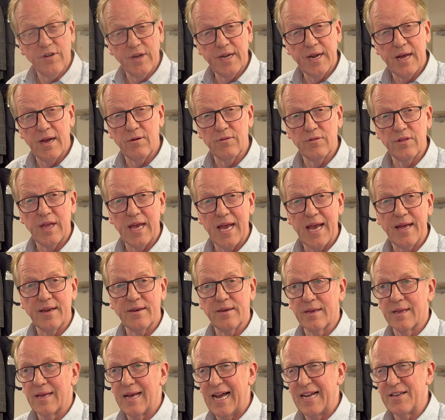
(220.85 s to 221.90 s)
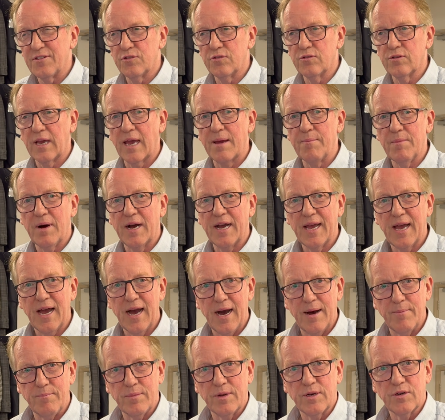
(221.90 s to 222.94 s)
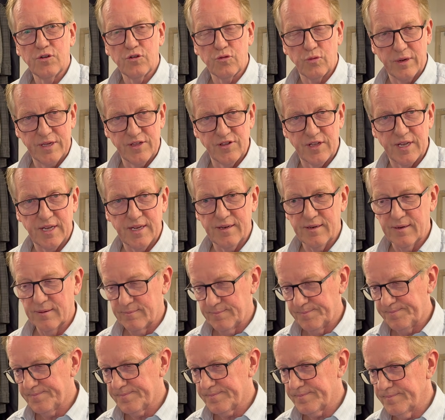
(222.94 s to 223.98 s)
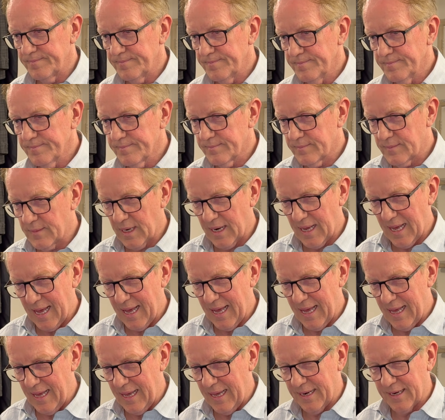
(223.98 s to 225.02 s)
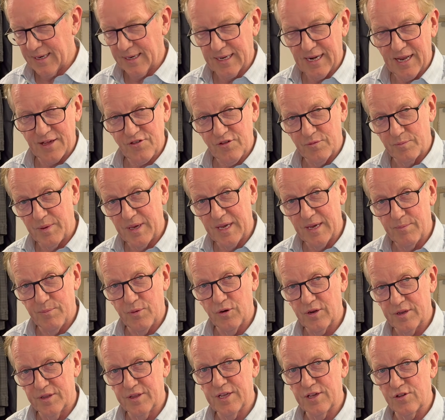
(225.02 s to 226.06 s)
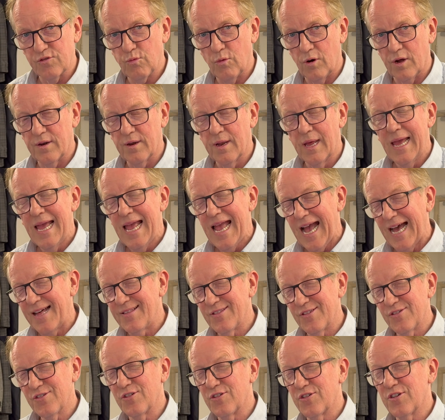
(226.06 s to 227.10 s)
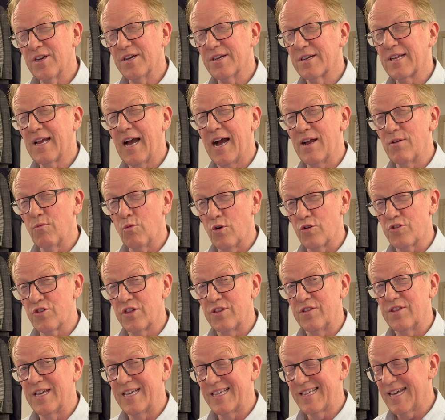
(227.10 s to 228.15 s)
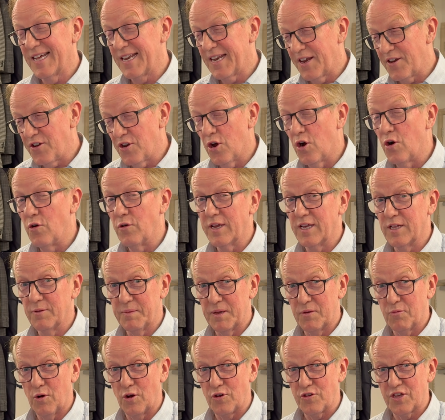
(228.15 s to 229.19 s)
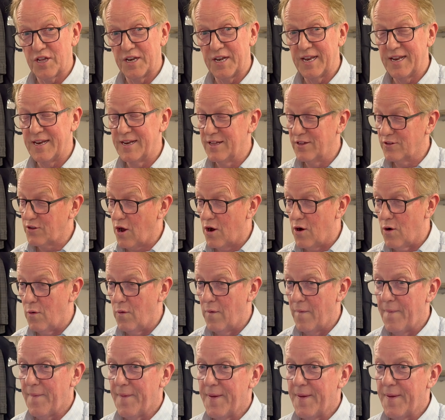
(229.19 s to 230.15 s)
now and then I do get my arm twisted and a glass of beer put in this one, and there's a certain guy watching this, and I know he'll be watching it and he'll go,